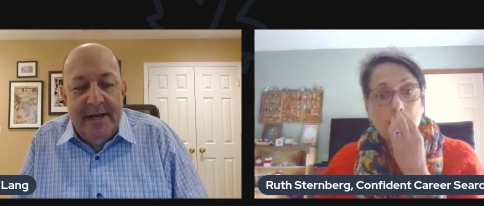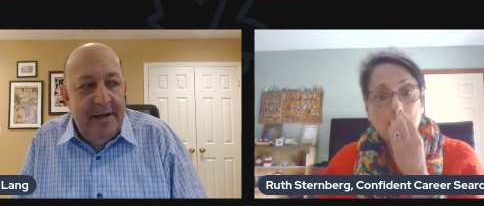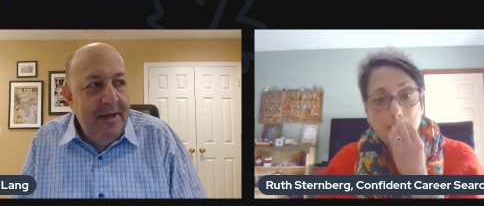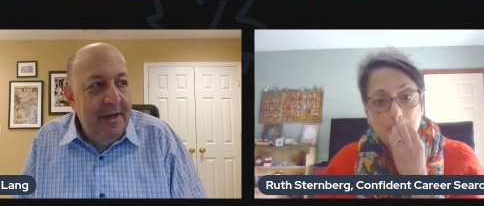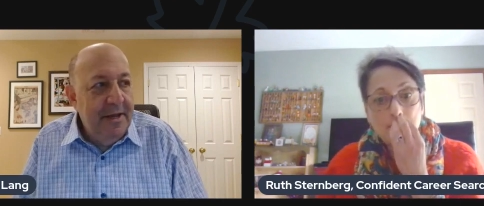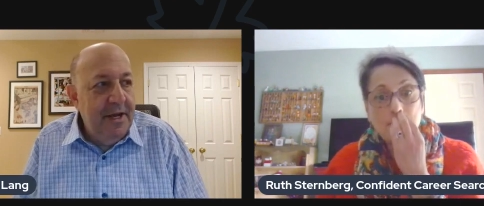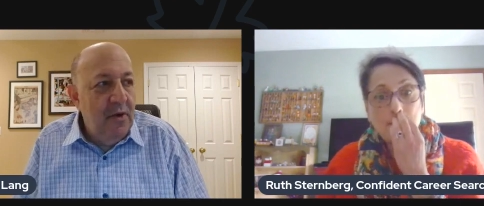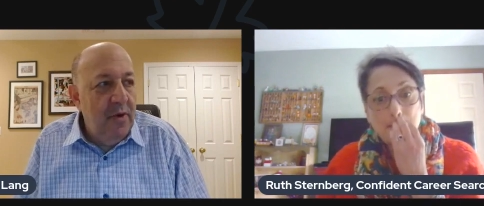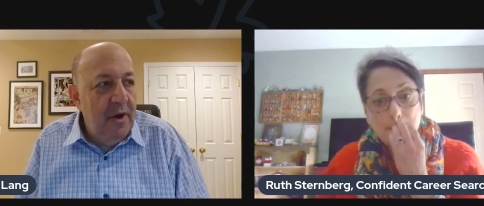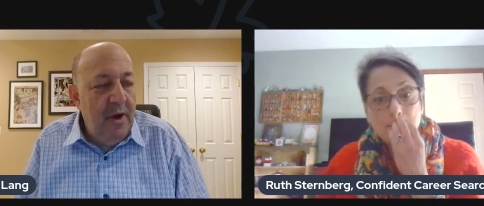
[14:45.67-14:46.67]
Speaker 1: to you
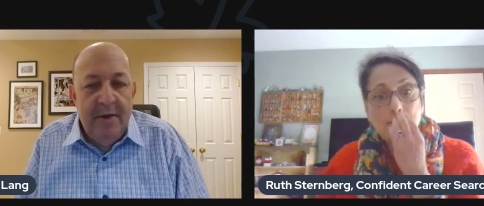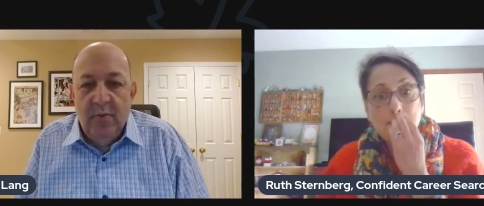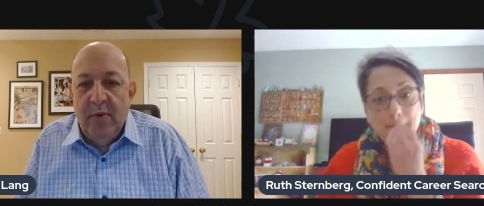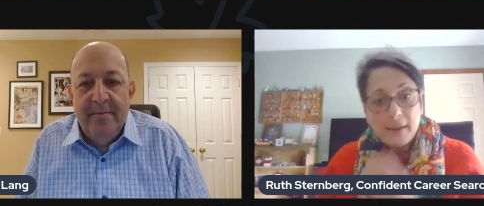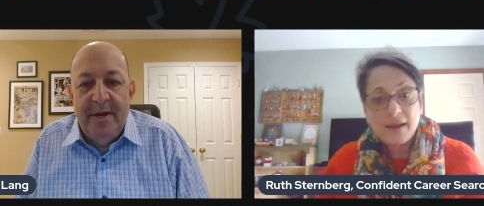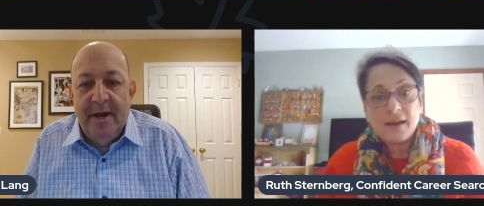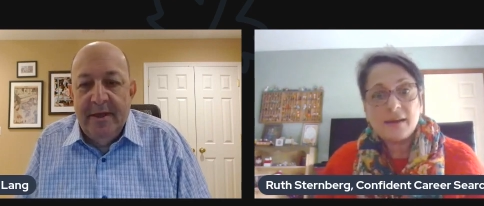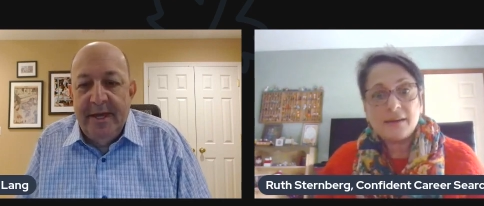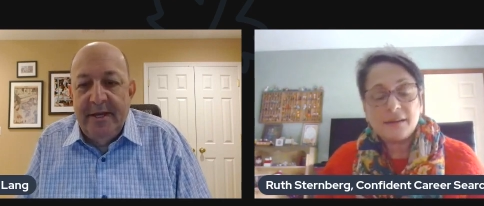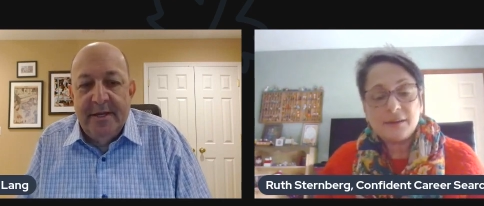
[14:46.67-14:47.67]
know, and women on
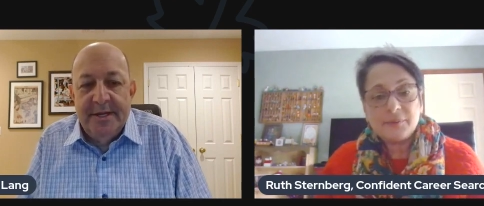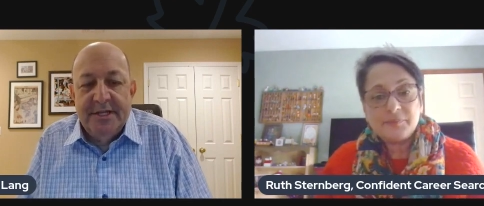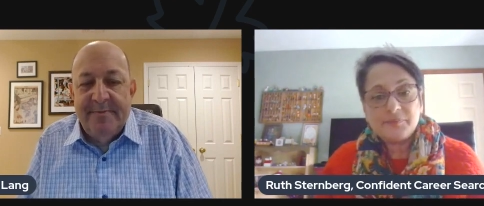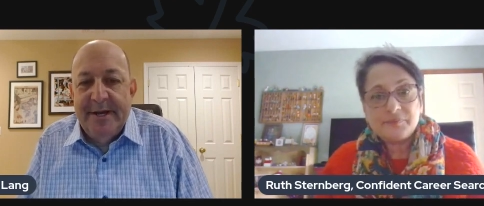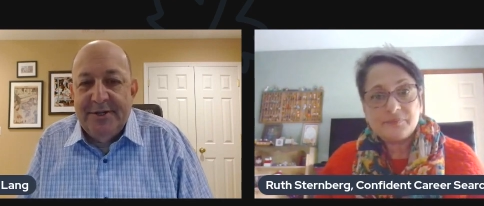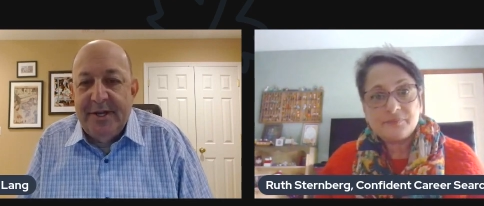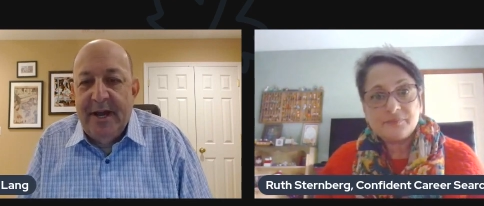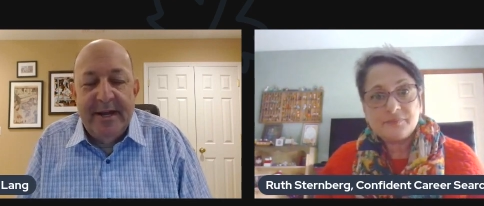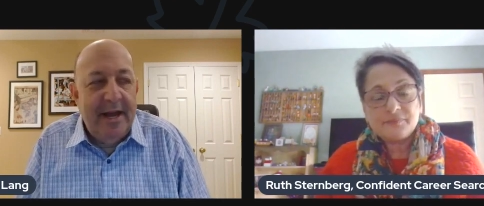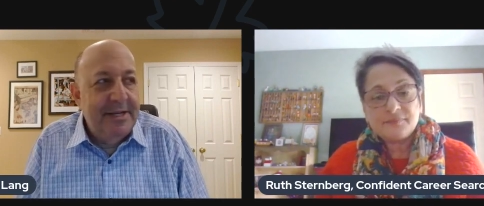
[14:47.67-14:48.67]
LinkedIn especially,
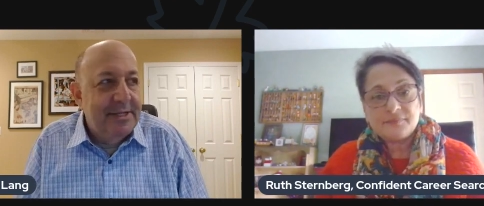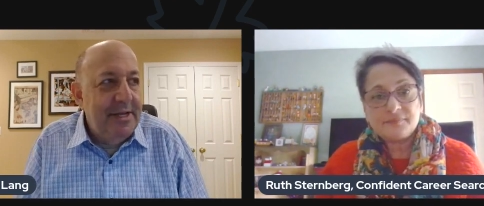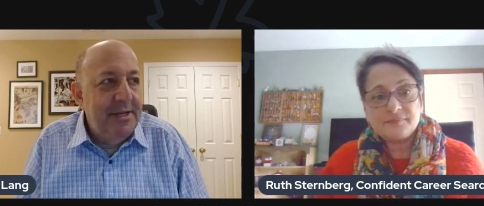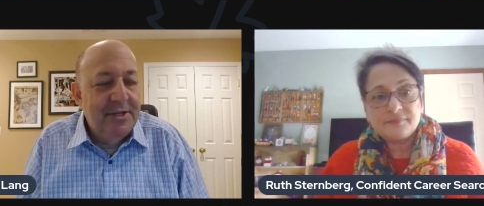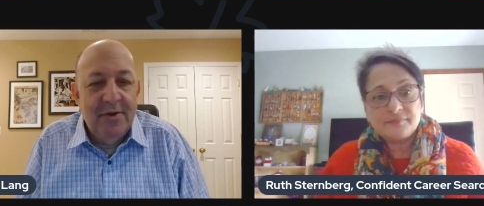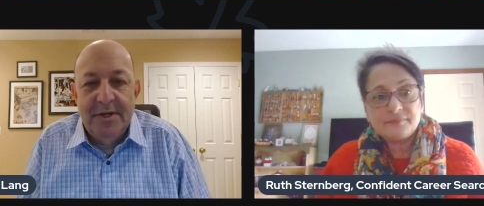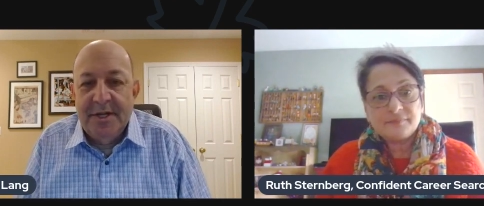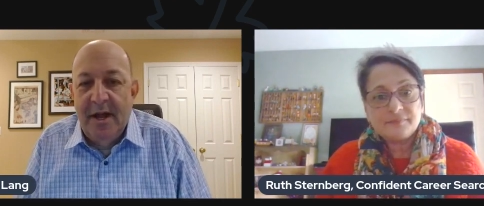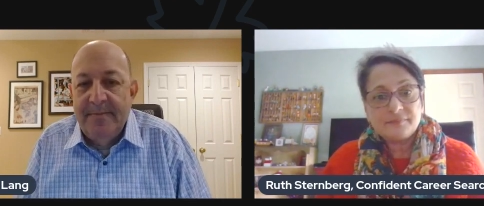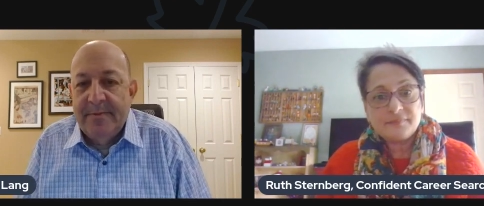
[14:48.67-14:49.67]
I, I see this all the
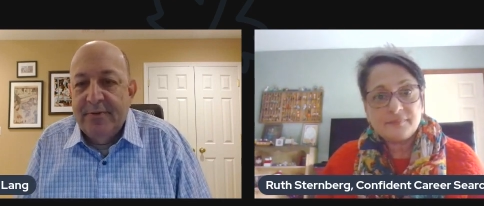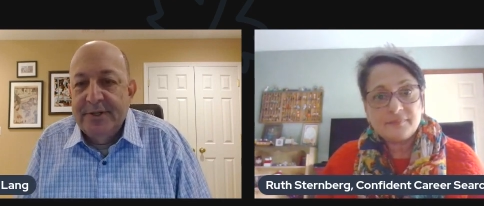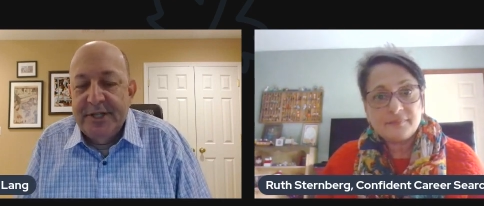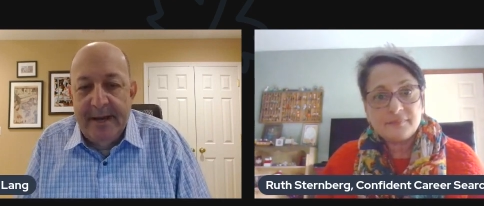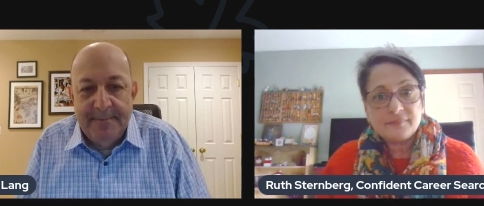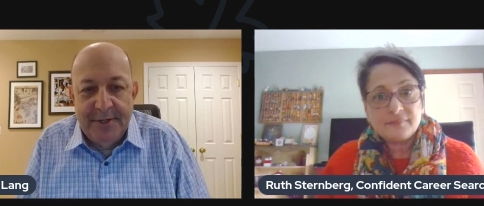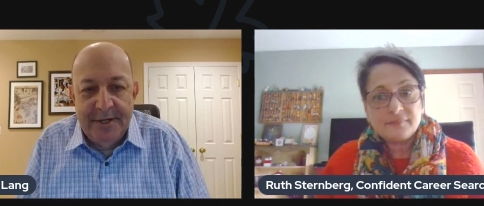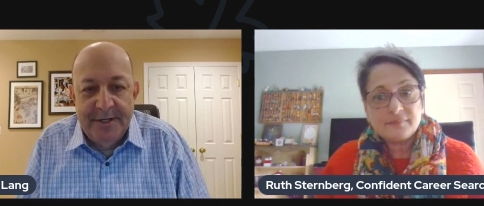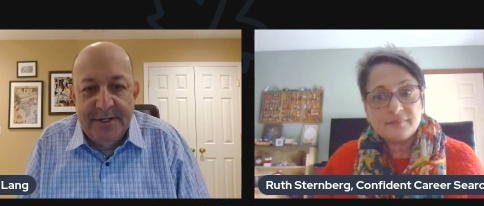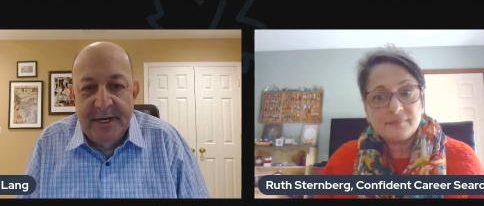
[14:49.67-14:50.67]
time: the
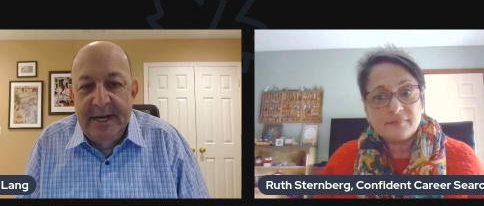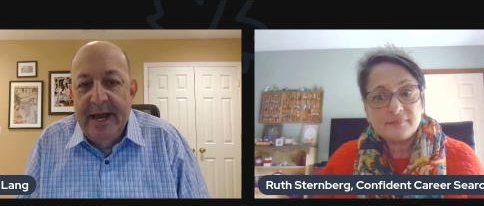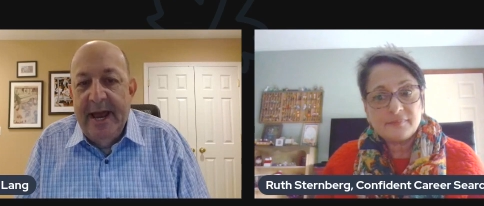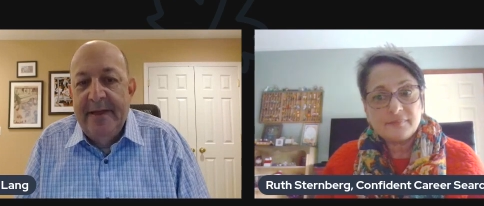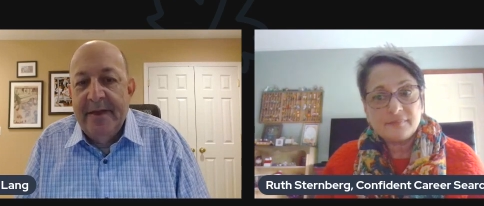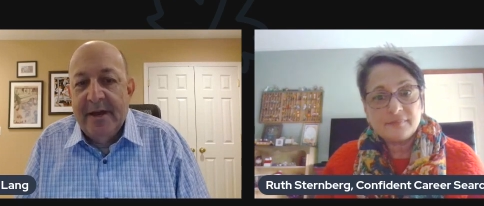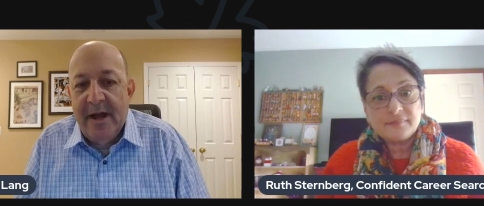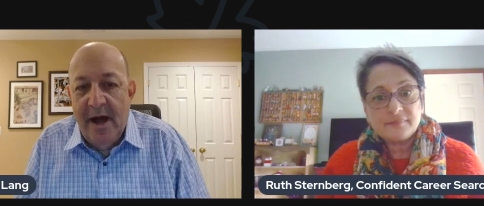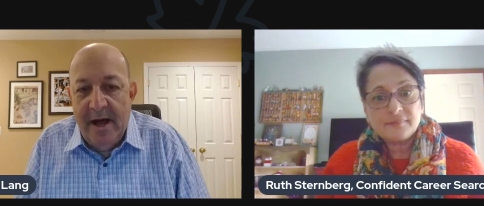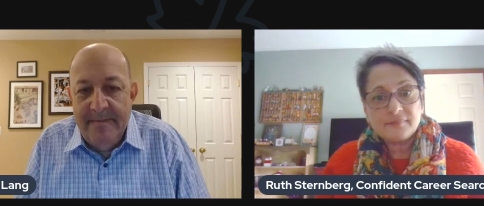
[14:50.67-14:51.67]
perceptions and the
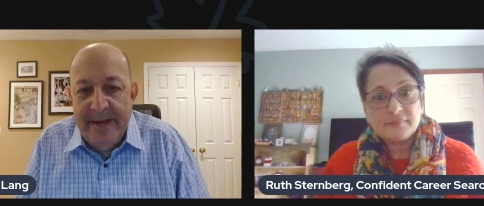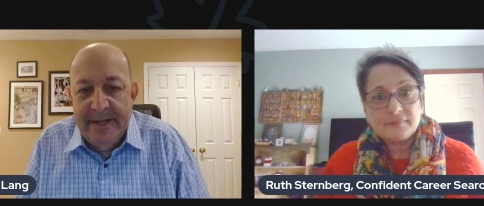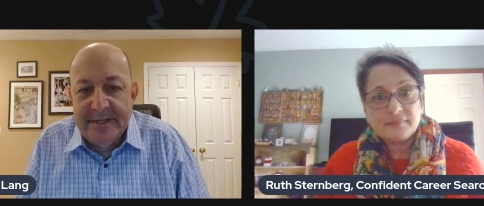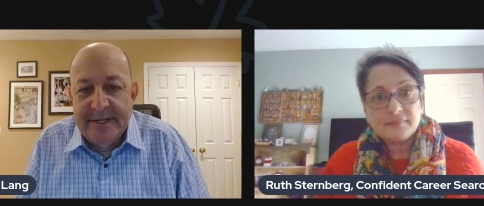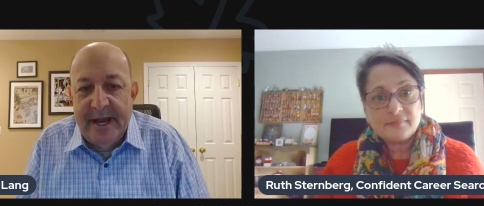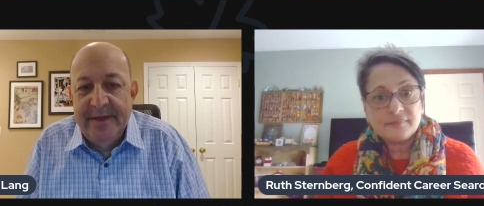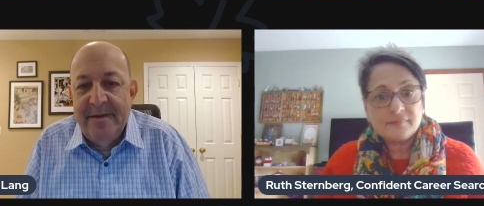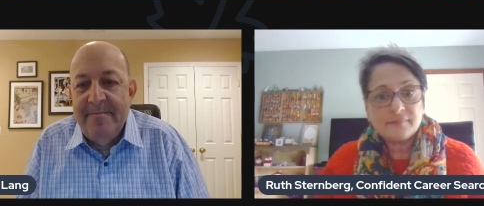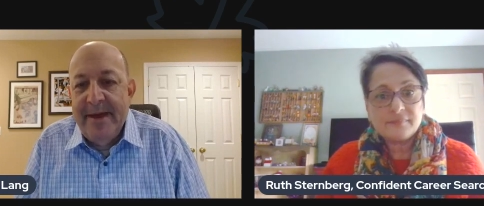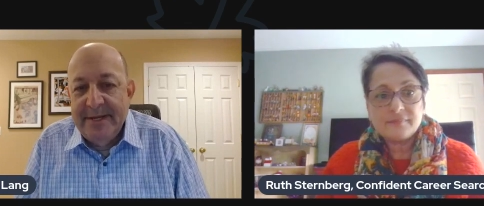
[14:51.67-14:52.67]
comments and
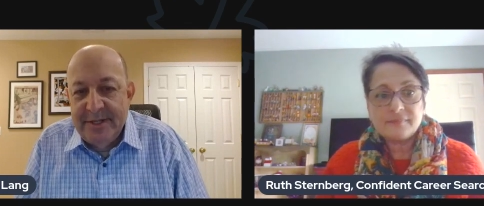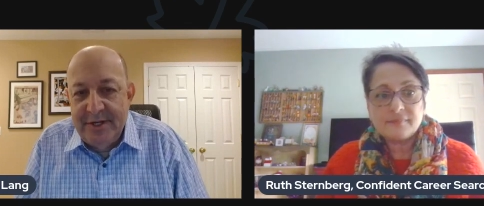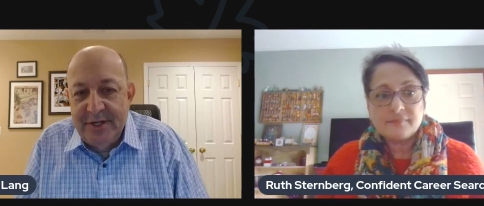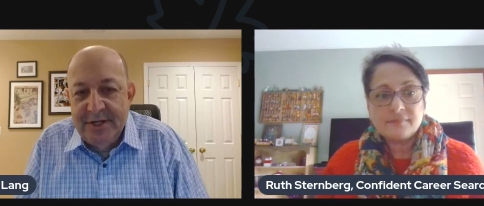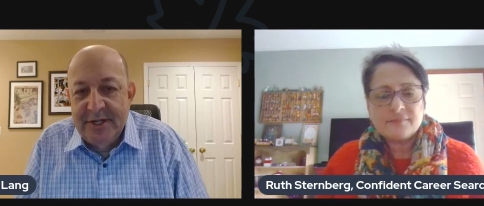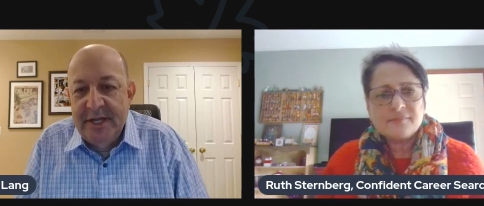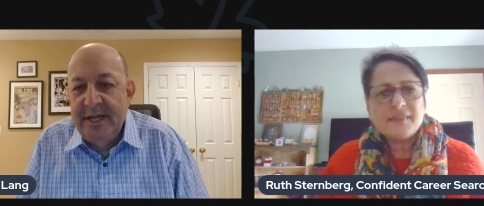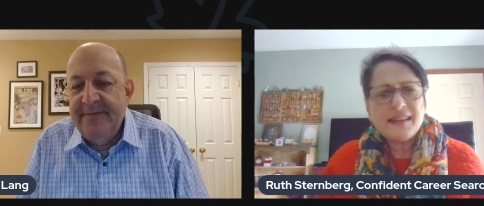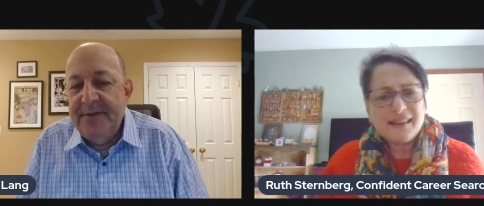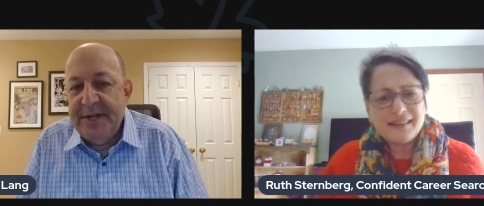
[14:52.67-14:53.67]
the messages and the
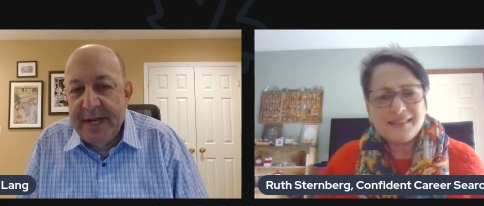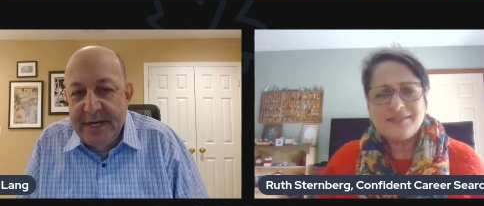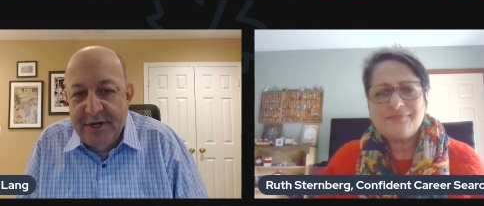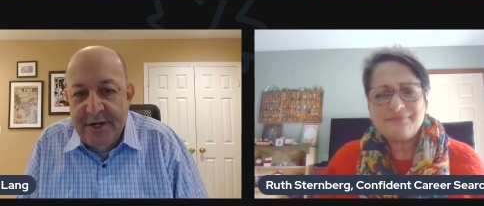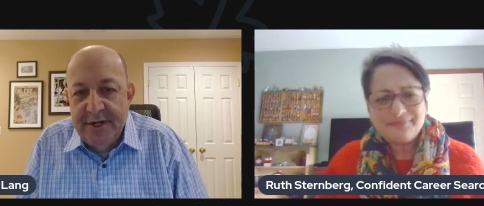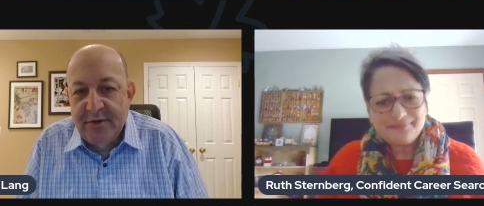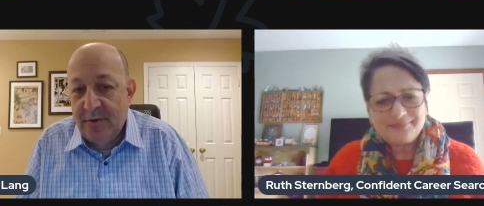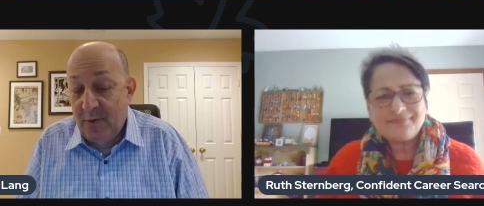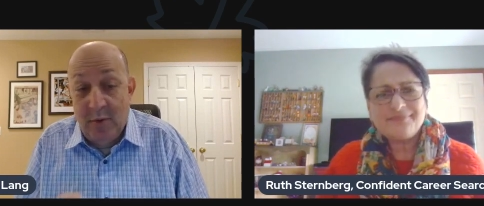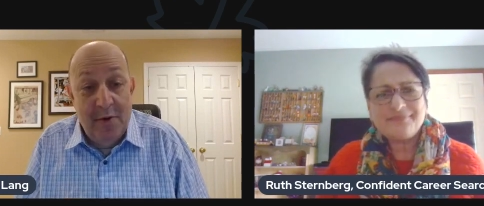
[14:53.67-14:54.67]
invitations,
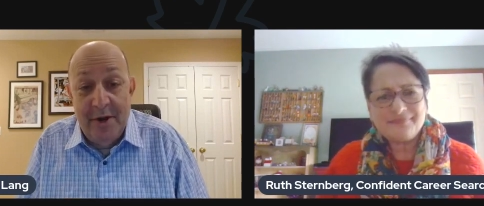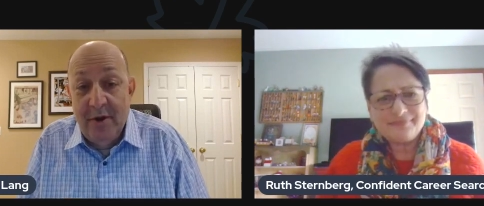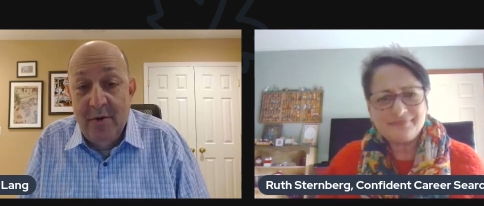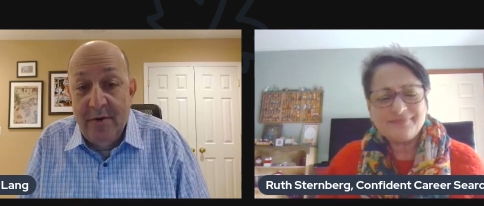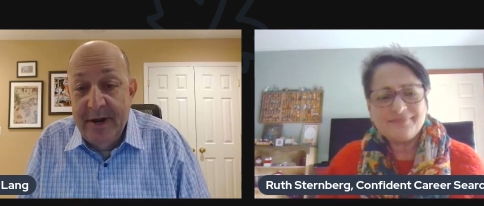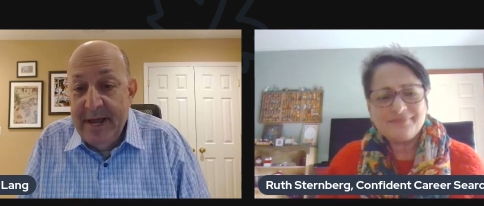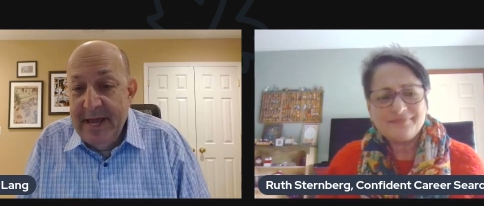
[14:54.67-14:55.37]
or quote unquote,